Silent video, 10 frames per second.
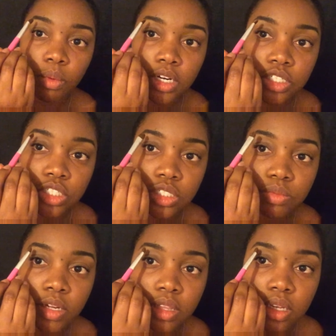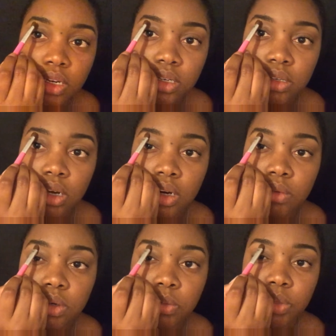want it just right there, you kind of
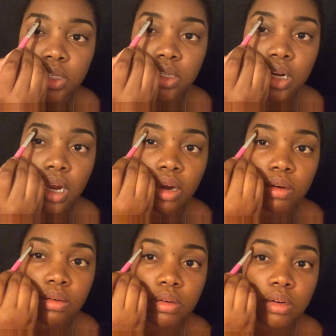want to blend it out.